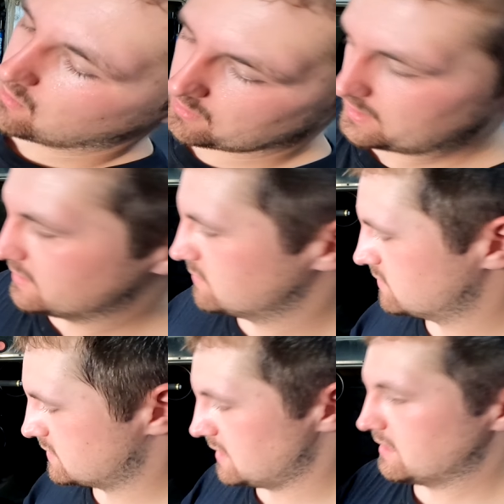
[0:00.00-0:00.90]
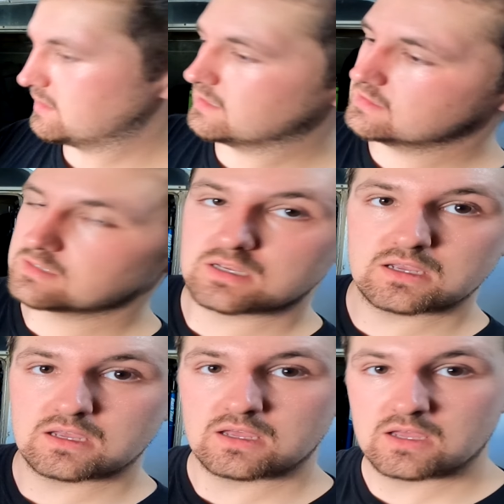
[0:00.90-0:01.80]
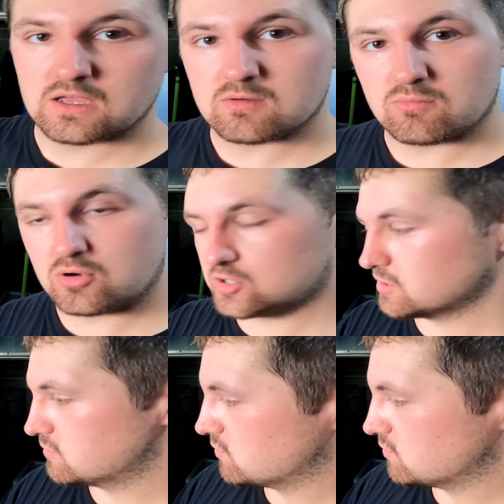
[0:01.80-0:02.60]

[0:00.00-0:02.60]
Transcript: What we're gonna do is take this, push it